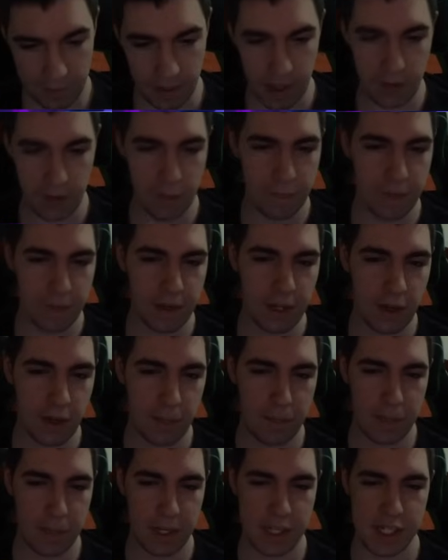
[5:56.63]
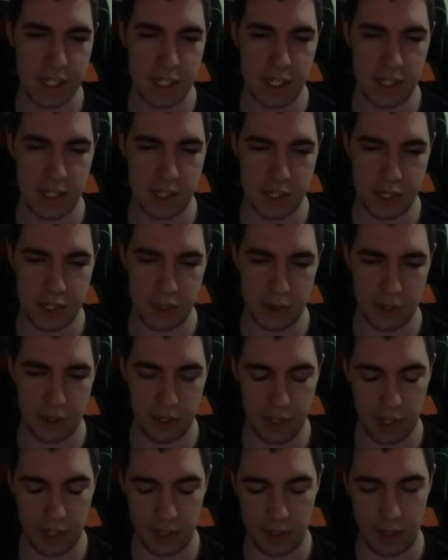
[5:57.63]
I don't think I'll Pixie this
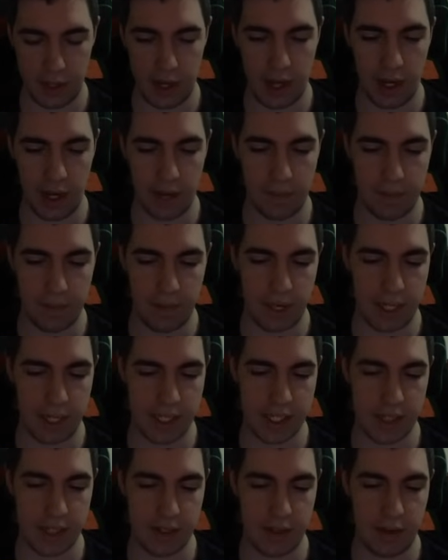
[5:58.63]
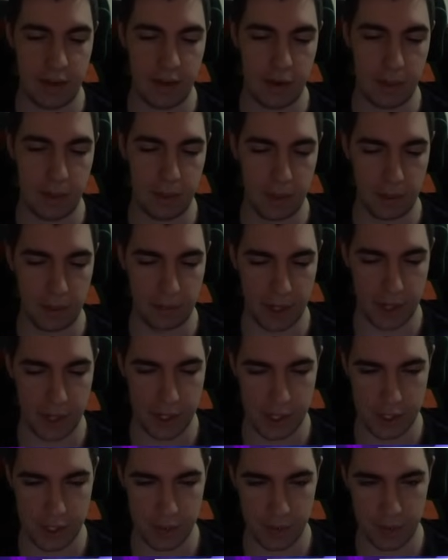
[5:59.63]
early. Damn, that's a terrible
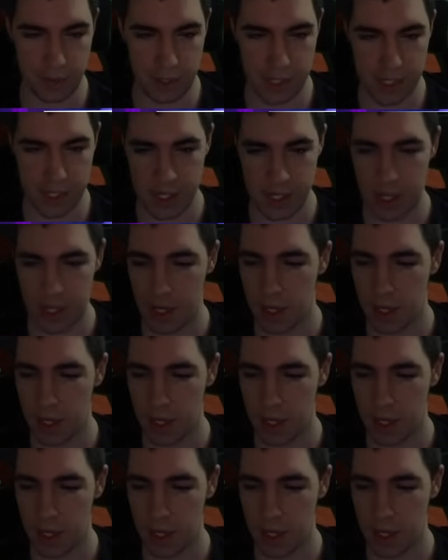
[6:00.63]
location for us.